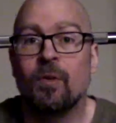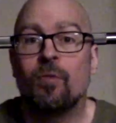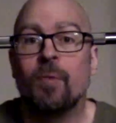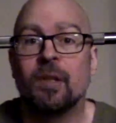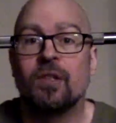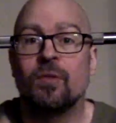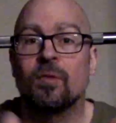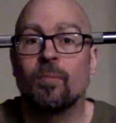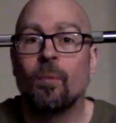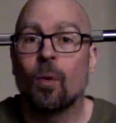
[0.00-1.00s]
movements use
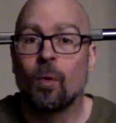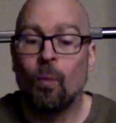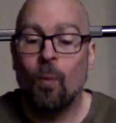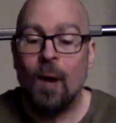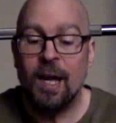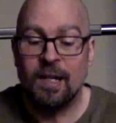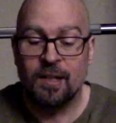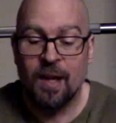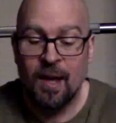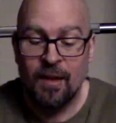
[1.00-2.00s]
more weight